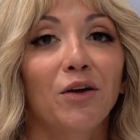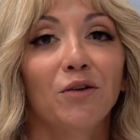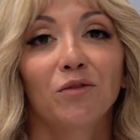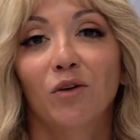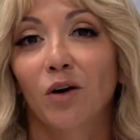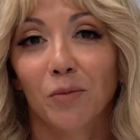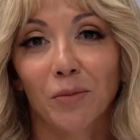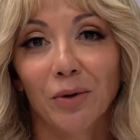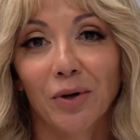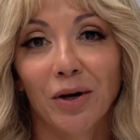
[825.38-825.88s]

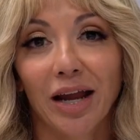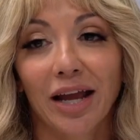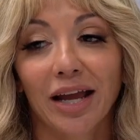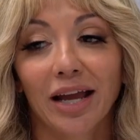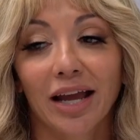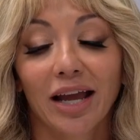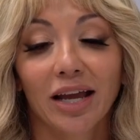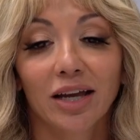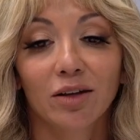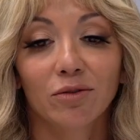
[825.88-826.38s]
former
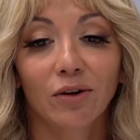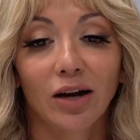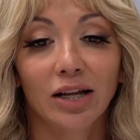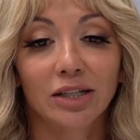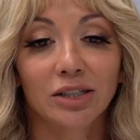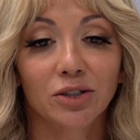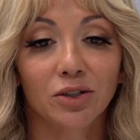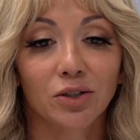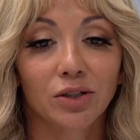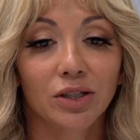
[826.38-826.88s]
AA
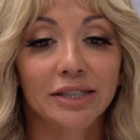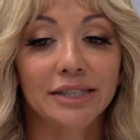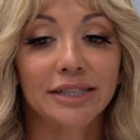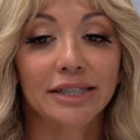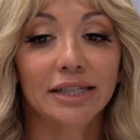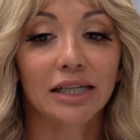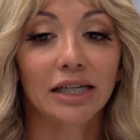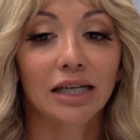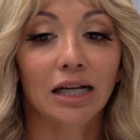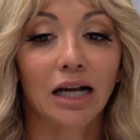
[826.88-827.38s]
friends are
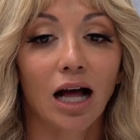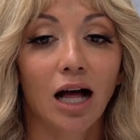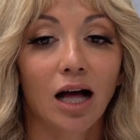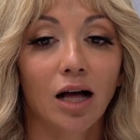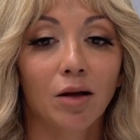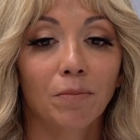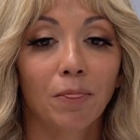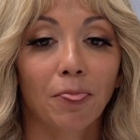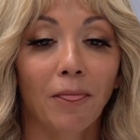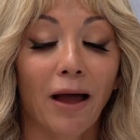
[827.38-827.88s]
listening,
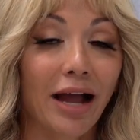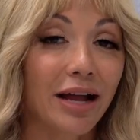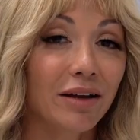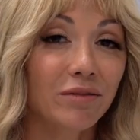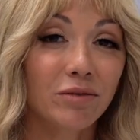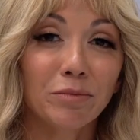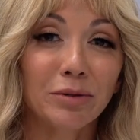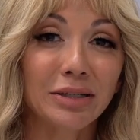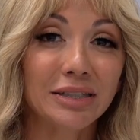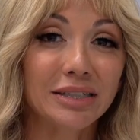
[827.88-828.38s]
I
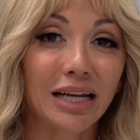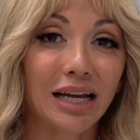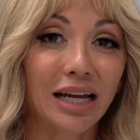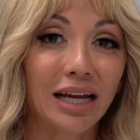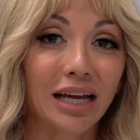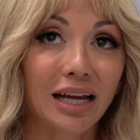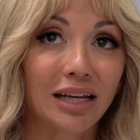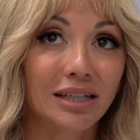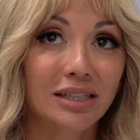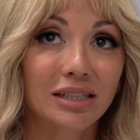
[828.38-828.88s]
haven't been to
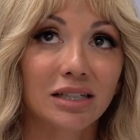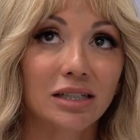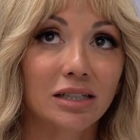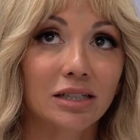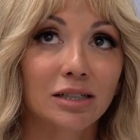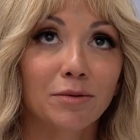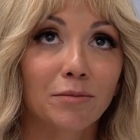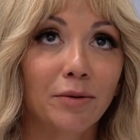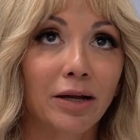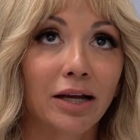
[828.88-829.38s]
AA
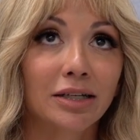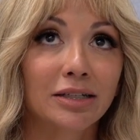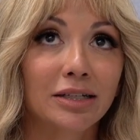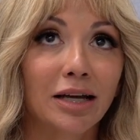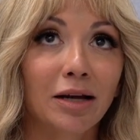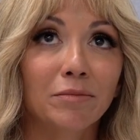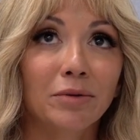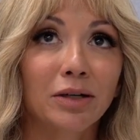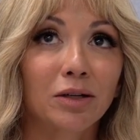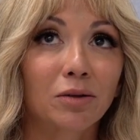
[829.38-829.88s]
since the
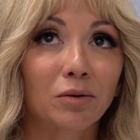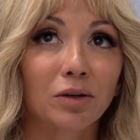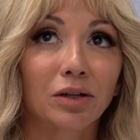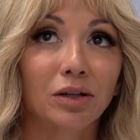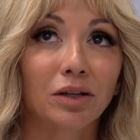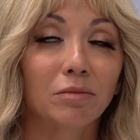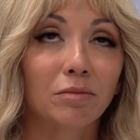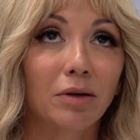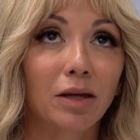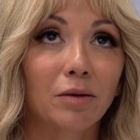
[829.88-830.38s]
pandemic,
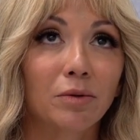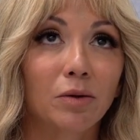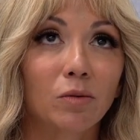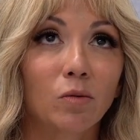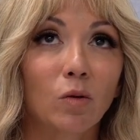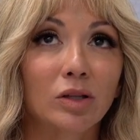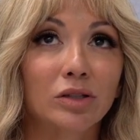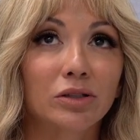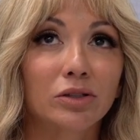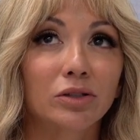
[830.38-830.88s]
really, maybe
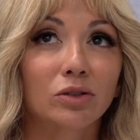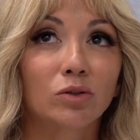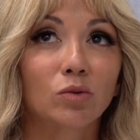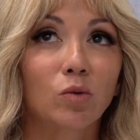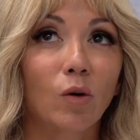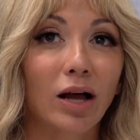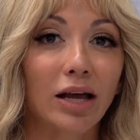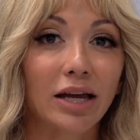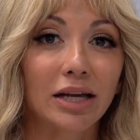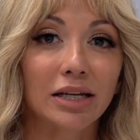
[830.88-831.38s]
once or
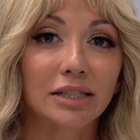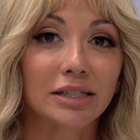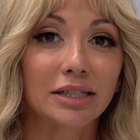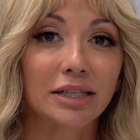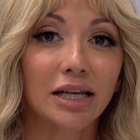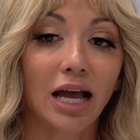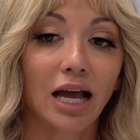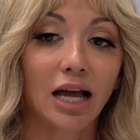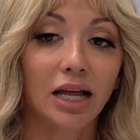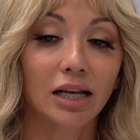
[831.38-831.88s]
twice.
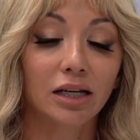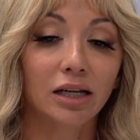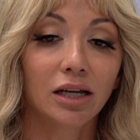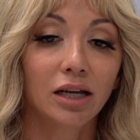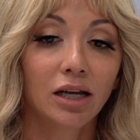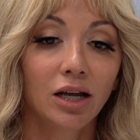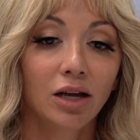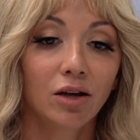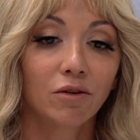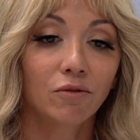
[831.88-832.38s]
And
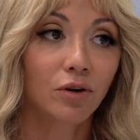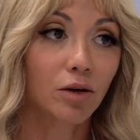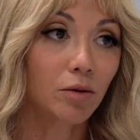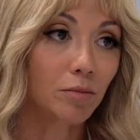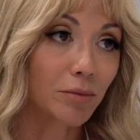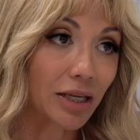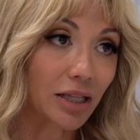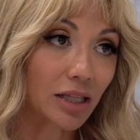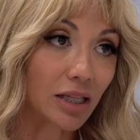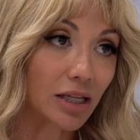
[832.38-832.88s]
for
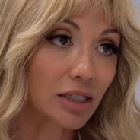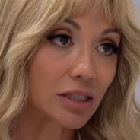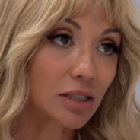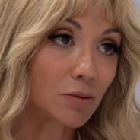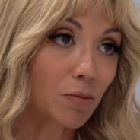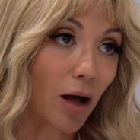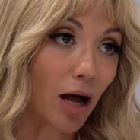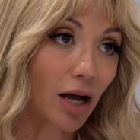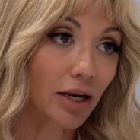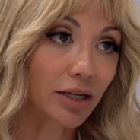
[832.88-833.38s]
me, this
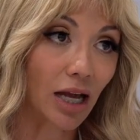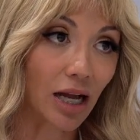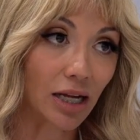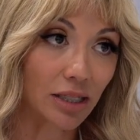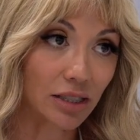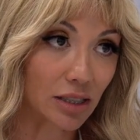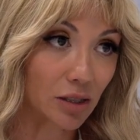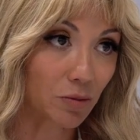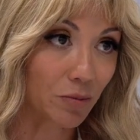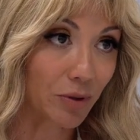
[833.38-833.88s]

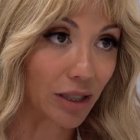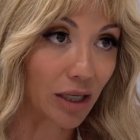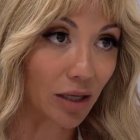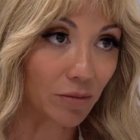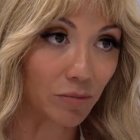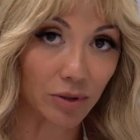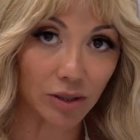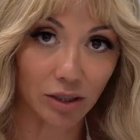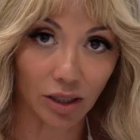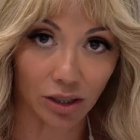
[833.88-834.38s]
podcast has
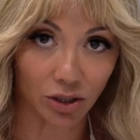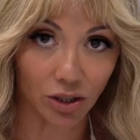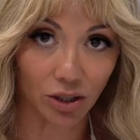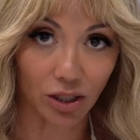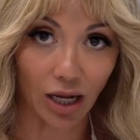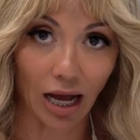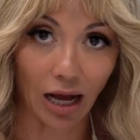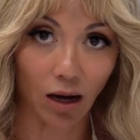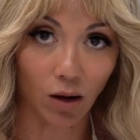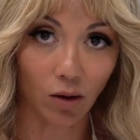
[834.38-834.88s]
become such an
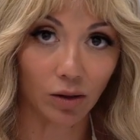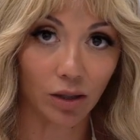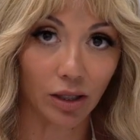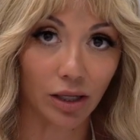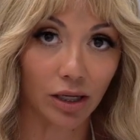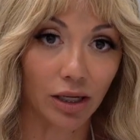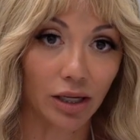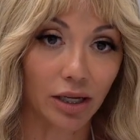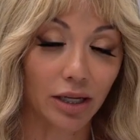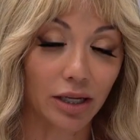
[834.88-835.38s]

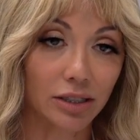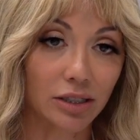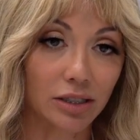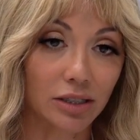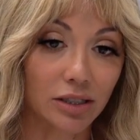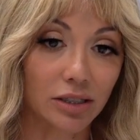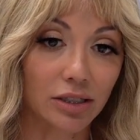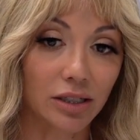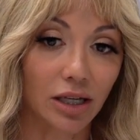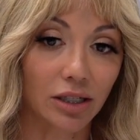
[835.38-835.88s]
outlet
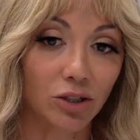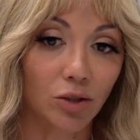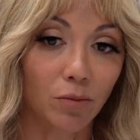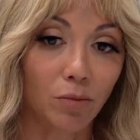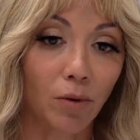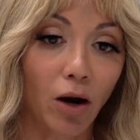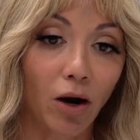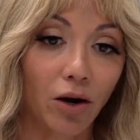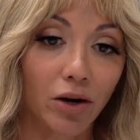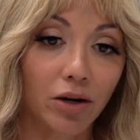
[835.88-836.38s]
and such a
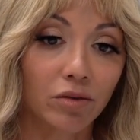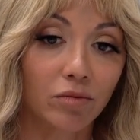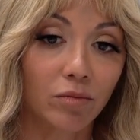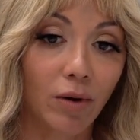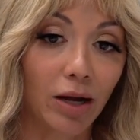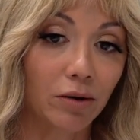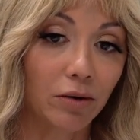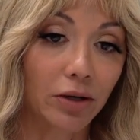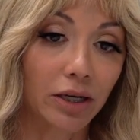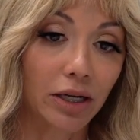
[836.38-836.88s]
part of
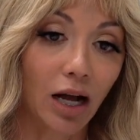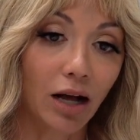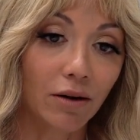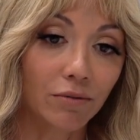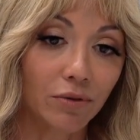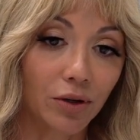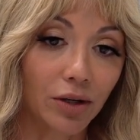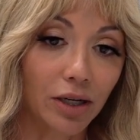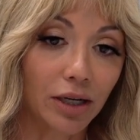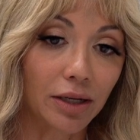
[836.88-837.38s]
my
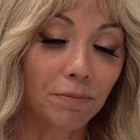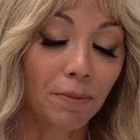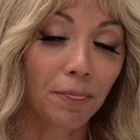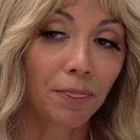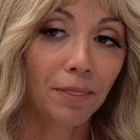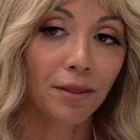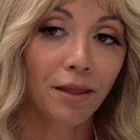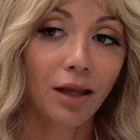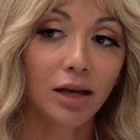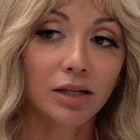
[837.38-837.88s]
recovery.
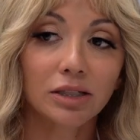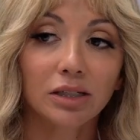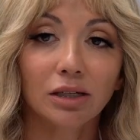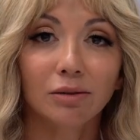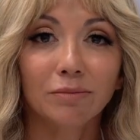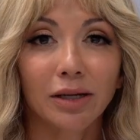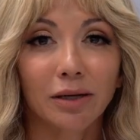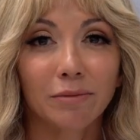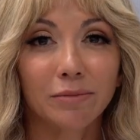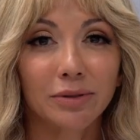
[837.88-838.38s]
And
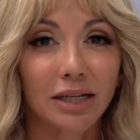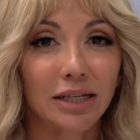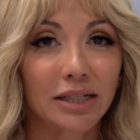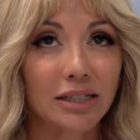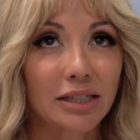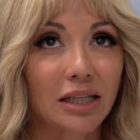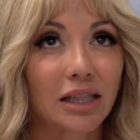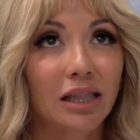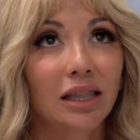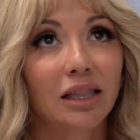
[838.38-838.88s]
sometimes I
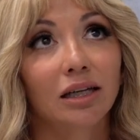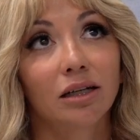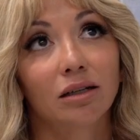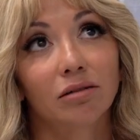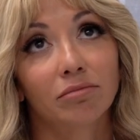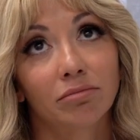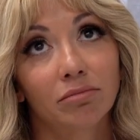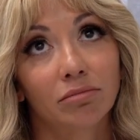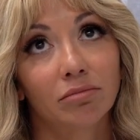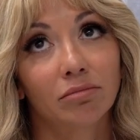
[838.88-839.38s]
sit and
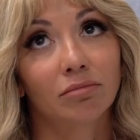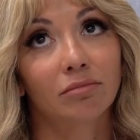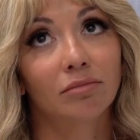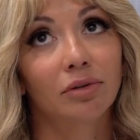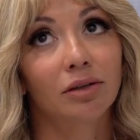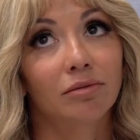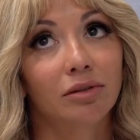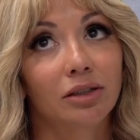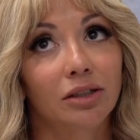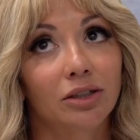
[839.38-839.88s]
think,
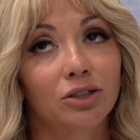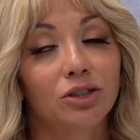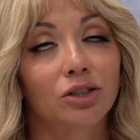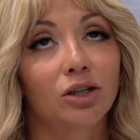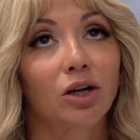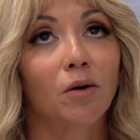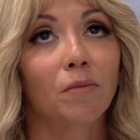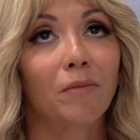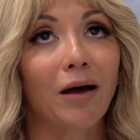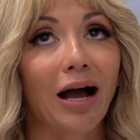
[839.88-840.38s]
I really
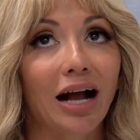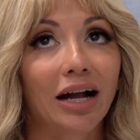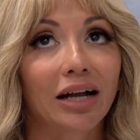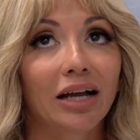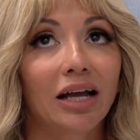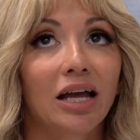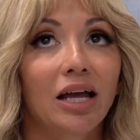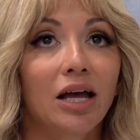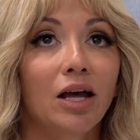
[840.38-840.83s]
should go back.